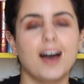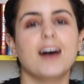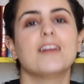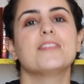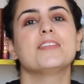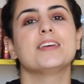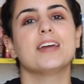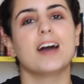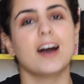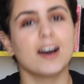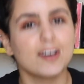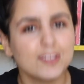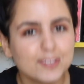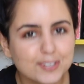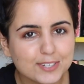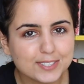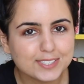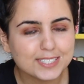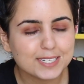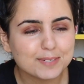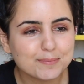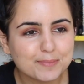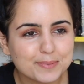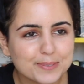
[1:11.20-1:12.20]
the other
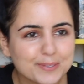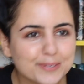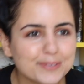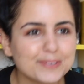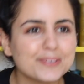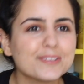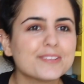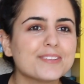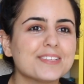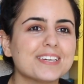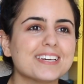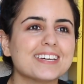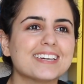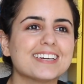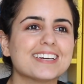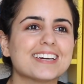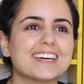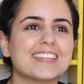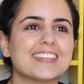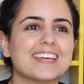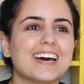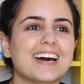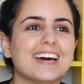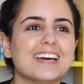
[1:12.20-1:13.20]
typical
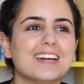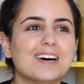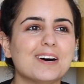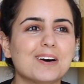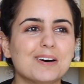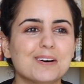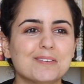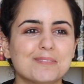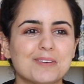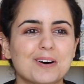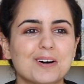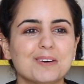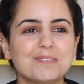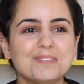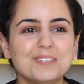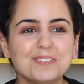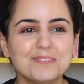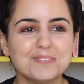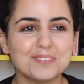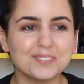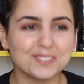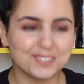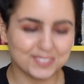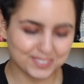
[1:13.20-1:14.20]
thing that all
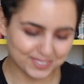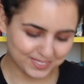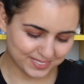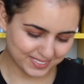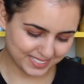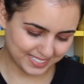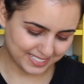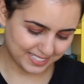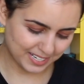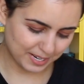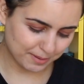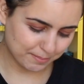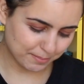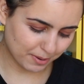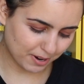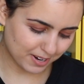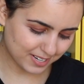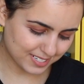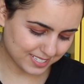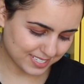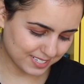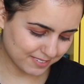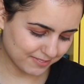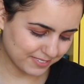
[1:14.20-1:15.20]
people do in
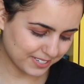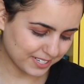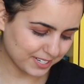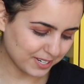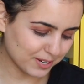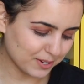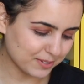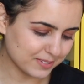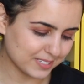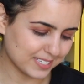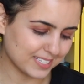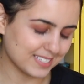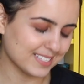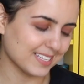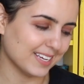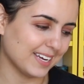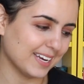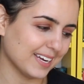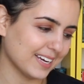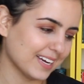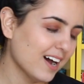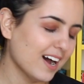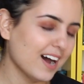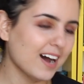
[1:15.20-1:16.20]
unboxing videos is
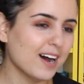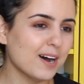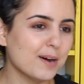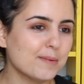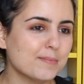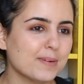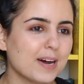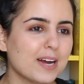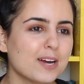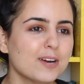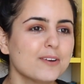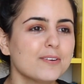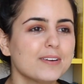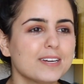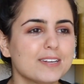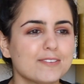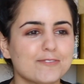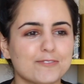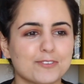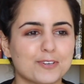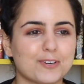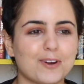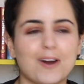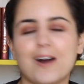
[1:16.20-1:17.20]
like, I already
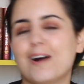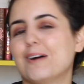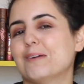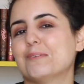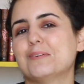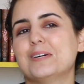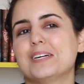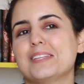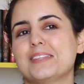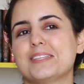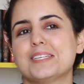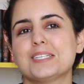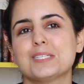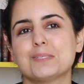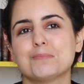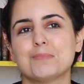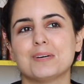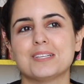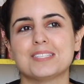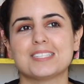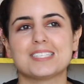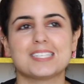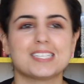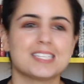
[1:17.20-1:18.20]
forgot what this
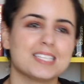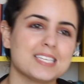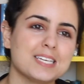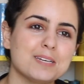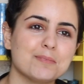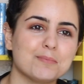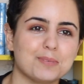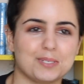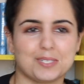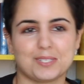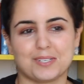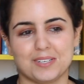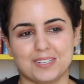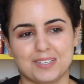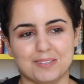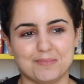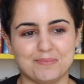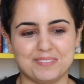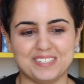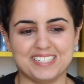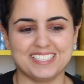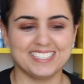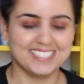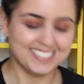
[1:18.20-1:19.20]
month's theme is gonna
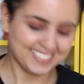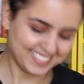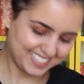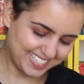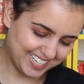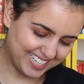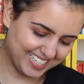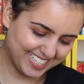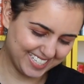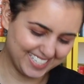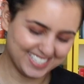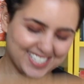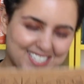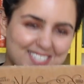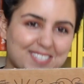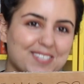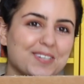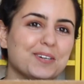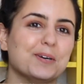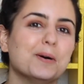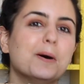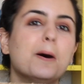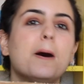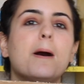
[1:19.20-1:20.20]
be.
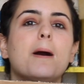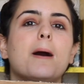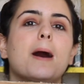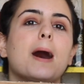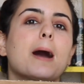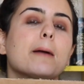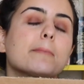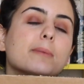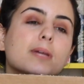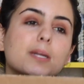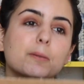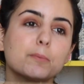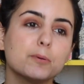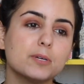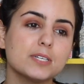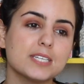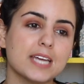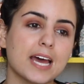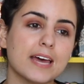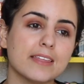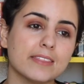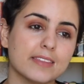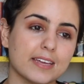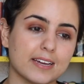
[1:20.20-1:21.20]
So I'm gonna
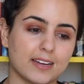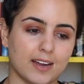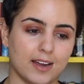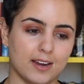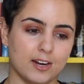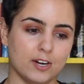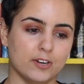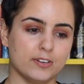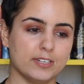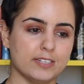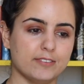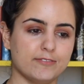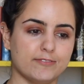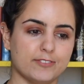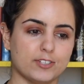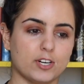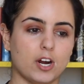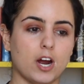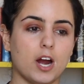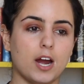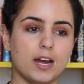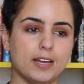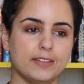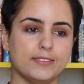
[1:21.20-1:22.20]
pretend like I already
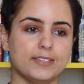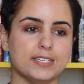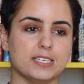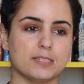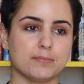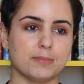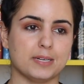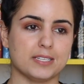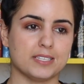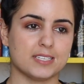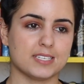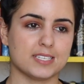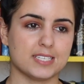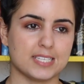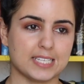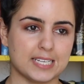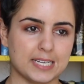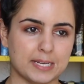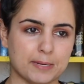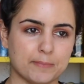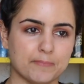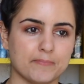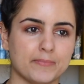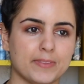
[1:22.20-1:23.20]
forgot this month's
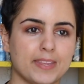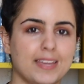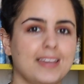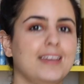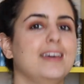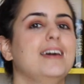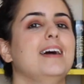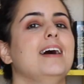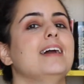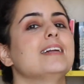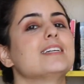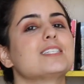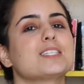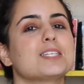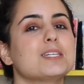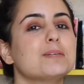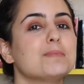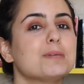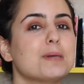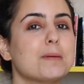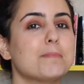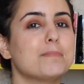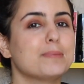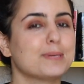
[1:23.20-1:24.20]
theme, and it's gonna
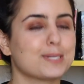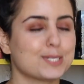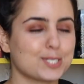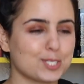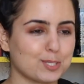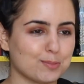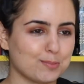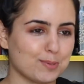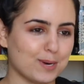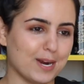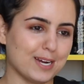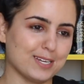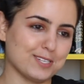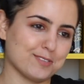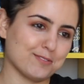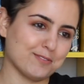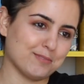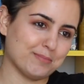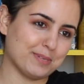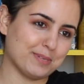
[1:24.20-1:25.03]
be a big surprise for